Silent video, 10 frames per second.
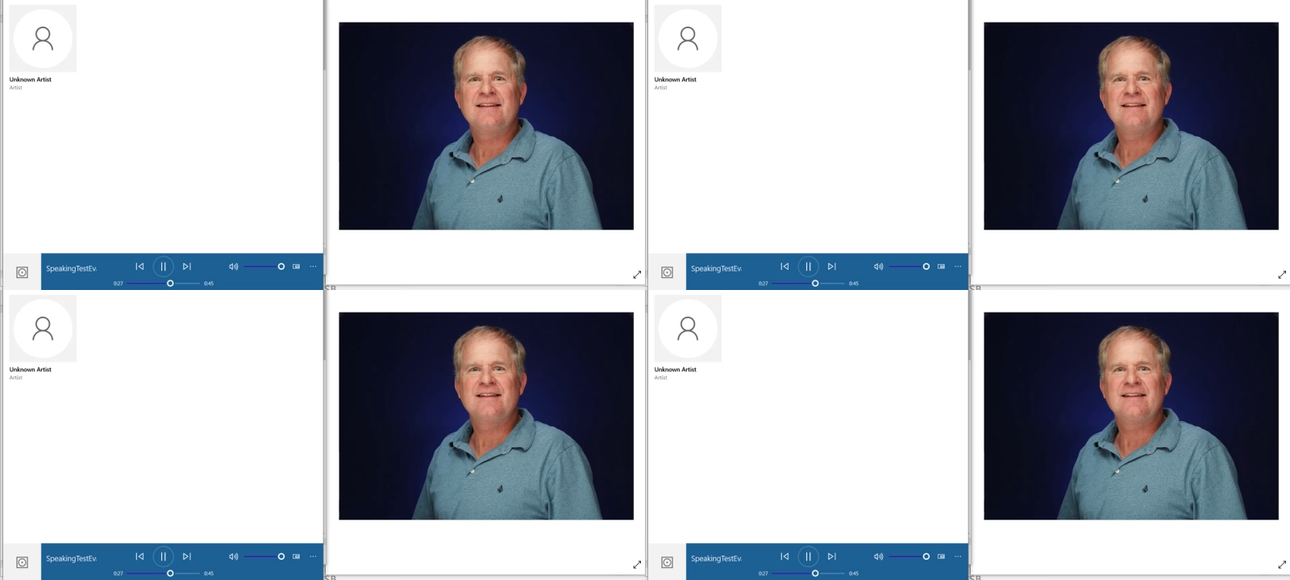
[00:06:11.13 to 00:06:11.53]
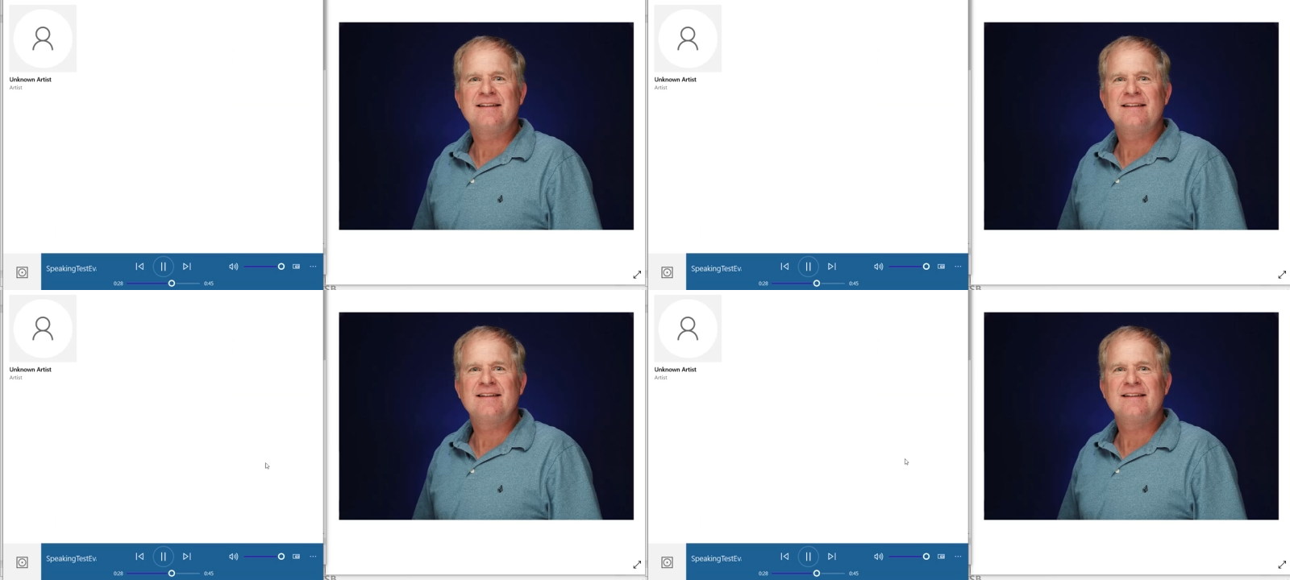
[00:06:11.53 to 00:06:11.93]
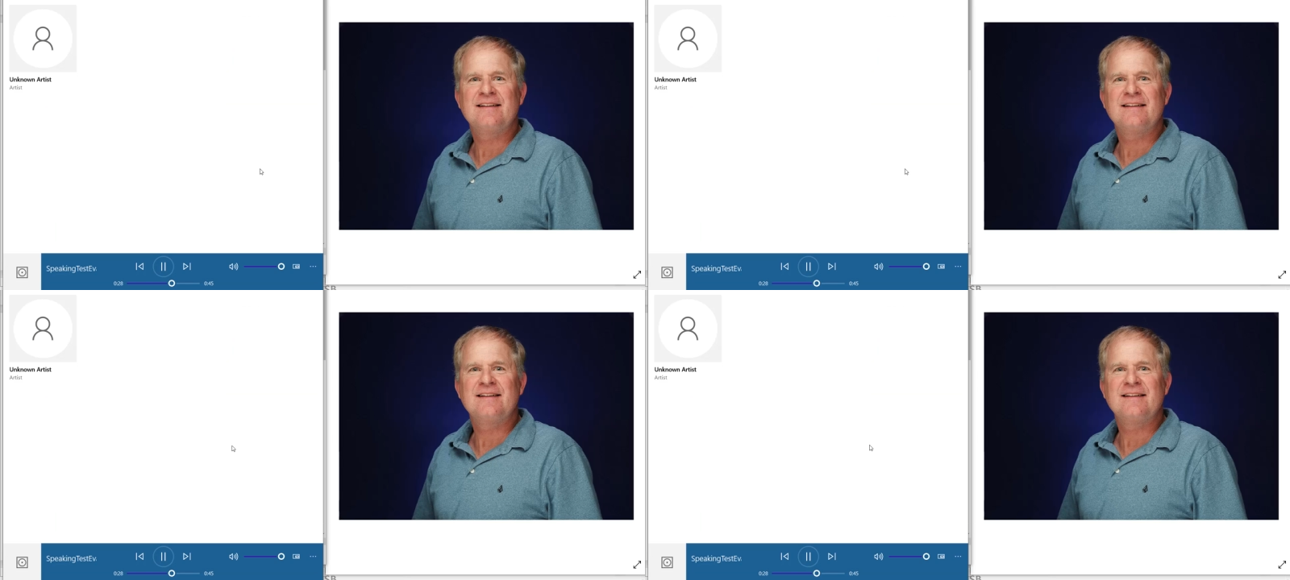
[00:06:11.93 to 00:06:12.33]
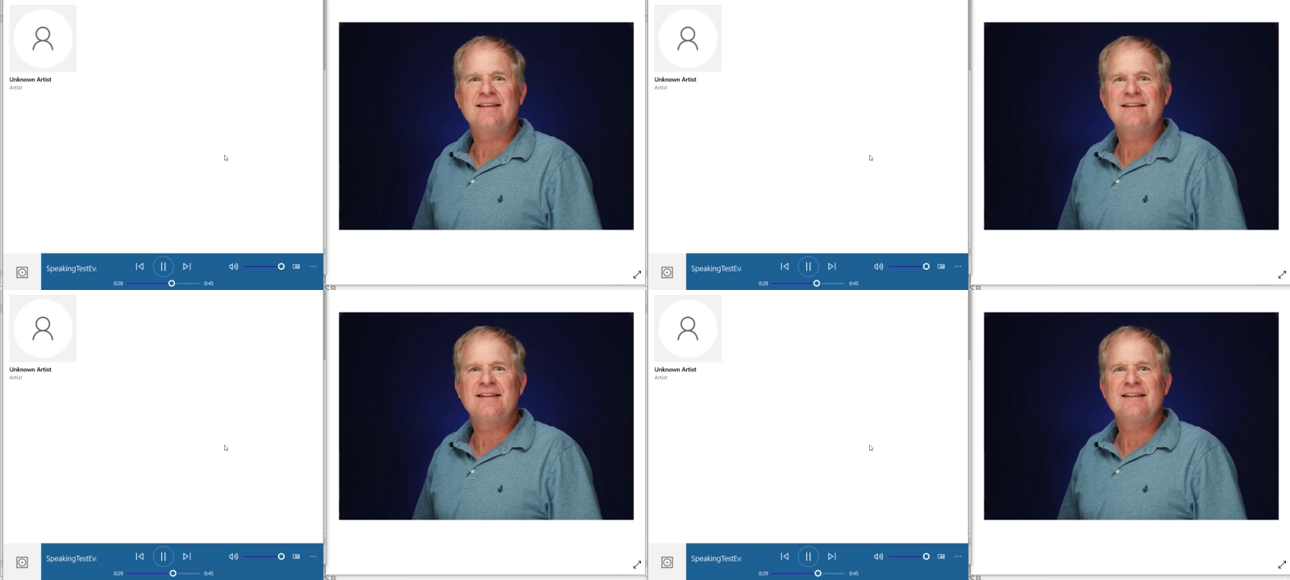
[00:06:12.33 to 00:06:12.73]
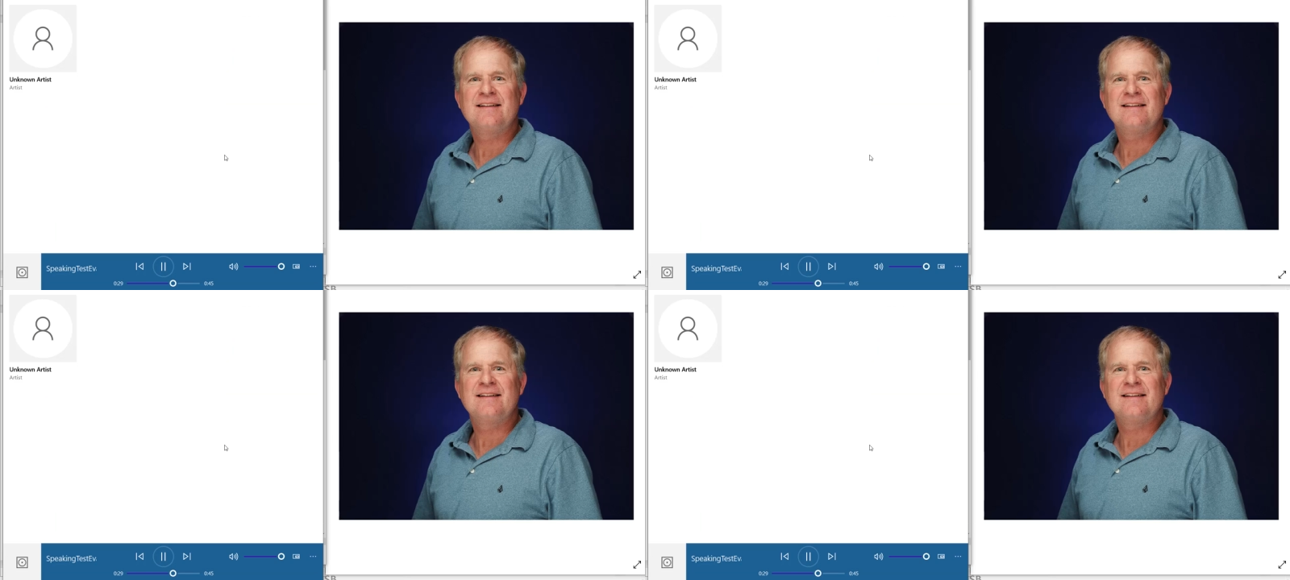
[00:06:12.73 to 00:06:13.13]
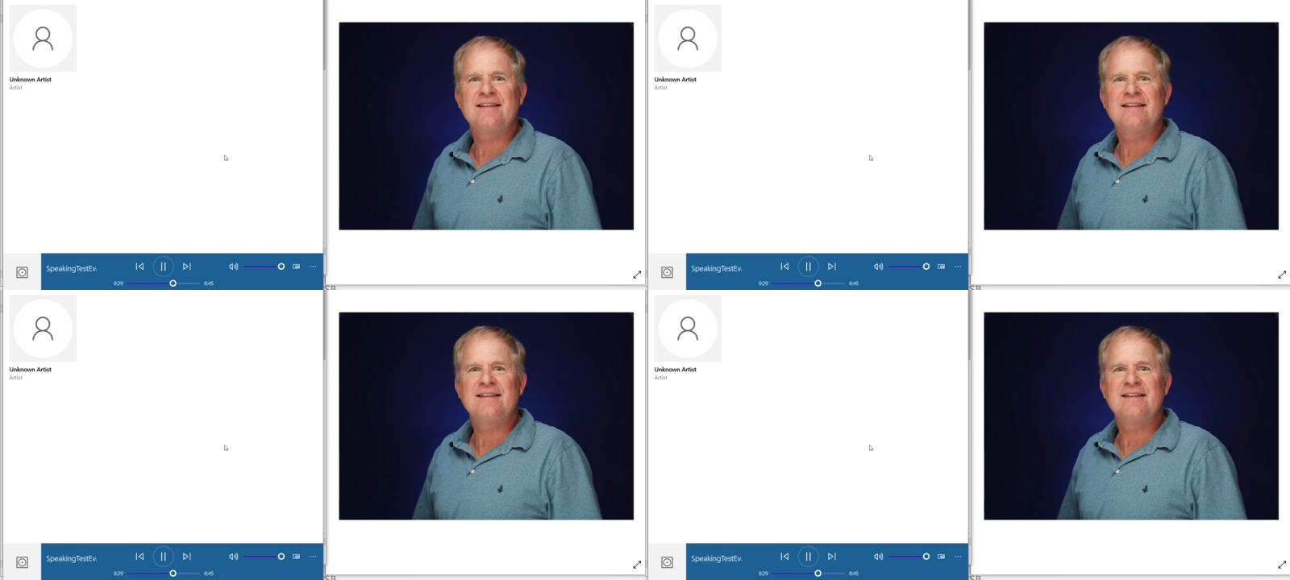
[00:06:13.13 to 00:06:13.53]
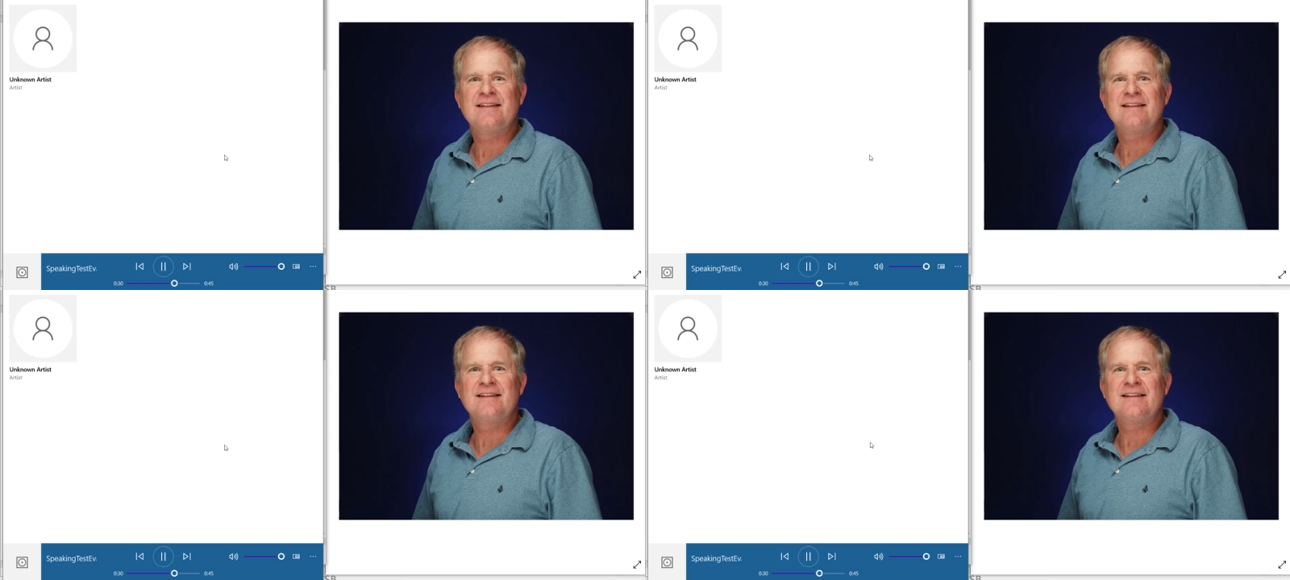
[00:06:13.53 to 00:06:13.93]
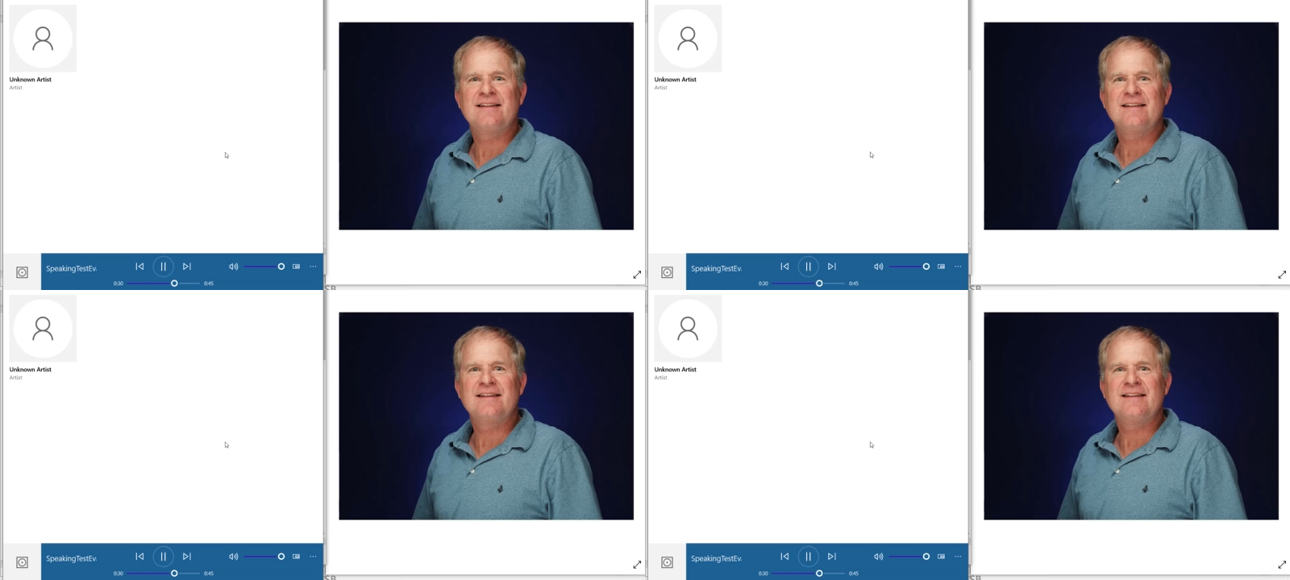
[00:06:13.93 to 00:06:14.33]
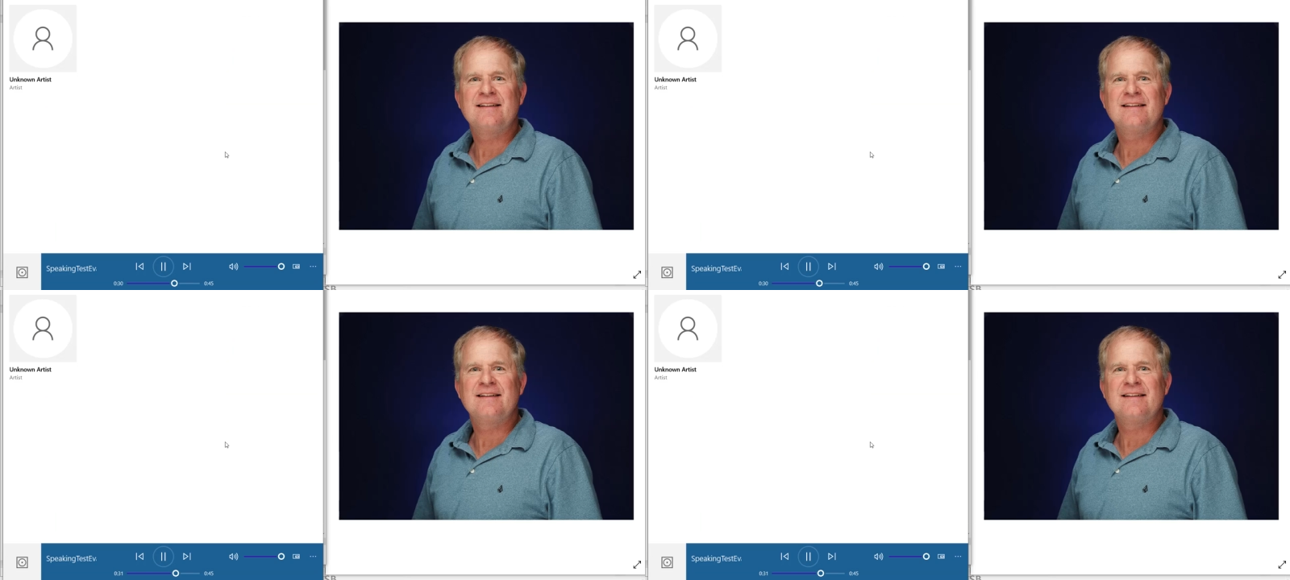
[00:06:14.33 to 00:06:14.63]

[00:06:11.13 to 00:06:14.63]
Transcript: (no lip movement)